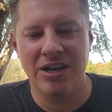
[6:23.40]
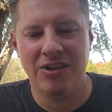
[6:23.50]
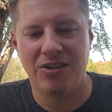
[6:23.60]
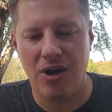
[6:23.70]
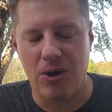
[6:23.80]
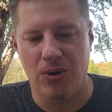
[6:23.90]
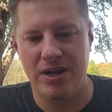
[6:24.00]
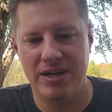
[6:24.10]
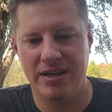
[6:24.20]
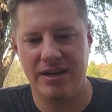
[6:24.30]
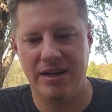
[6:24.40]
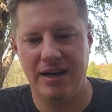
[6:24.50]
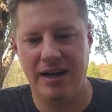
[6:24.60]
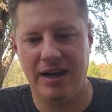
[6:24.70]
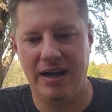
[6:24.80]
So,
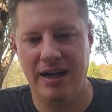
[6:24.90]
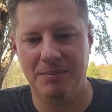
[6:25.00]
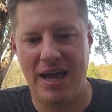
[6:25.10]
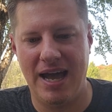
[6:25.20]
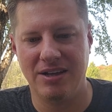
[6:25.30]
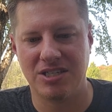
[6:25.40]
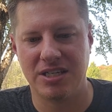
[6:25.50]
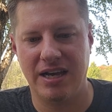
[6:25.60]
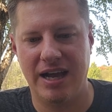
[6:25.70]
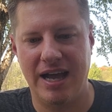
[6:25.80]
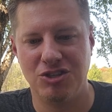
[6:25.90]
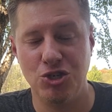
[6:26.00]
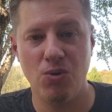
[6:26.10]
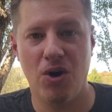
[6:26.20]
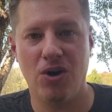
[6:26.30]
um, as as
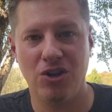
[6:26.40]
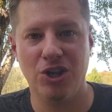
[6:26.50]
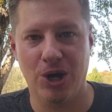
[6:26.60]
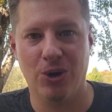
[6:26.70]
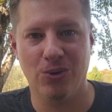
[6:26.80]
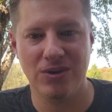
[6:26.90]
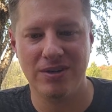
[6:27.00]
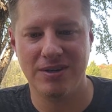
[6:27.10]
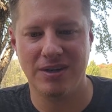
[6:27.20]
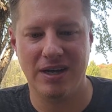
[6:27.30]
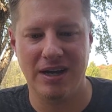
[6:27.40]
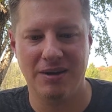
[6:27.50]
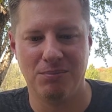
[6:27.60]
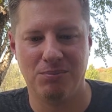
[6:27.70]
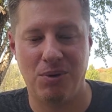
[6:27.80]
you all know,
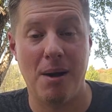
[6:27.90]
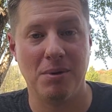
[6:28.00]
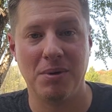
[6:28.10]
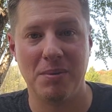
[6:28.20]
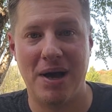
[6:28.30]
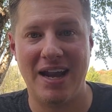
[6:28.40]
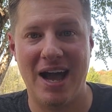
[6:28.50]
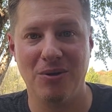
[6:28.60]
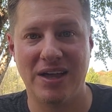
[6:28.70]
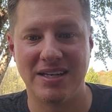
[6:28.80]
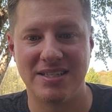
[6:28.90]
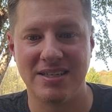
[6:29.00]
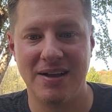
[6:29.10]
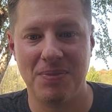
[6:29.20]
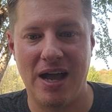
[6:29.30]
um, probably by now that
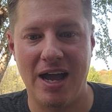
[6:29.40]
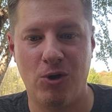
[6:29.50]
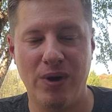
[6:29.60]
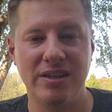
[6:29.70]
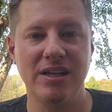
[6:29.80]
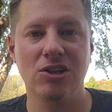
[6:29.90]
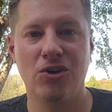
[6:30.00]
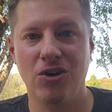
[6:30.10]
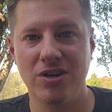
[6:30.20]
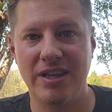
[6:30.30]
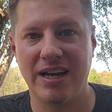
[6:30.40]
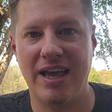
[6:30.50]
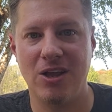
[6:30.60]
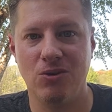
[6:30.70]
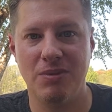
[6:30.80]
I quickly learned that
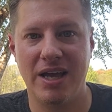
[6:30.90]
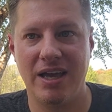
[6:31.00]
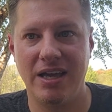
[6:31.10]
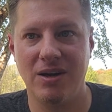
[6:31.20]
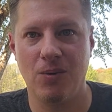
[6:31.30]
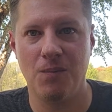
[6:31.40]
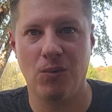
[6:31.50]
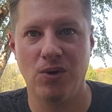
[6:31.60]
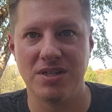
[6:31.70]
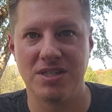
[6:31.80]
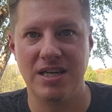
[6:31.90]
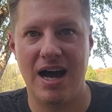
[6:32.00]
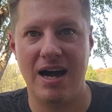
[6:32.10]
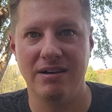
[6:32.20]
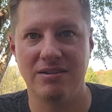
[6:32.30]
candle making was
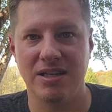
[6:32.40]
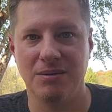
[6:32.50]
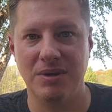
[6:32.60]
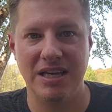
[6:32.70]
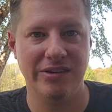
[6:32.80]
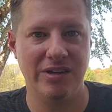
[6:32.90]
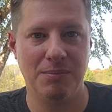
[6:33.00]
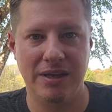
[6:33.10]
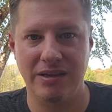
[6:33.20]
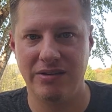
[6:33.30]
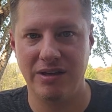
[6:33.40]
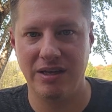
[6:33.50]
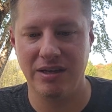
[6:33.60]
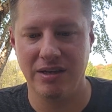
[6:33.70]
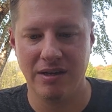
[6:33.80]
not some easy peasy